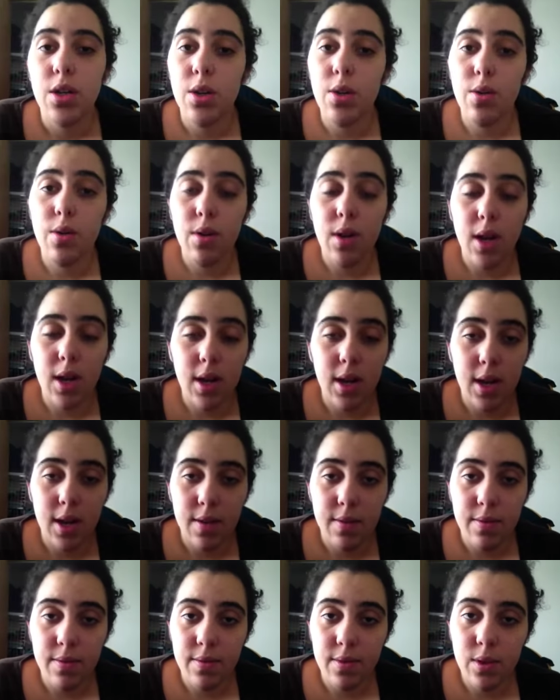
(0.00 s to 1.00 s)
You do not
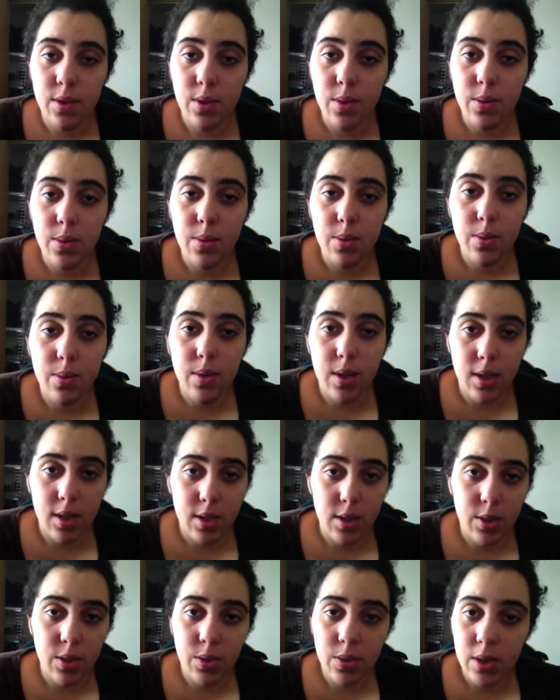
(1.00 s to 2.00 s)
have to
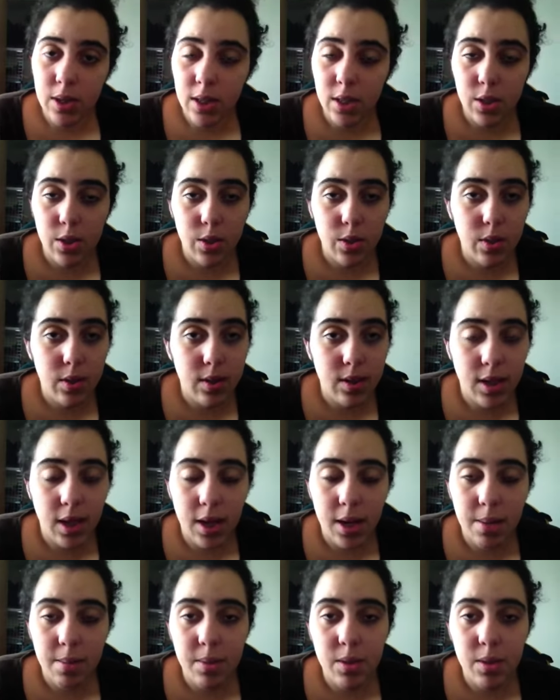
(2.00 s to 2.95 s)
uh, do it at a certain time.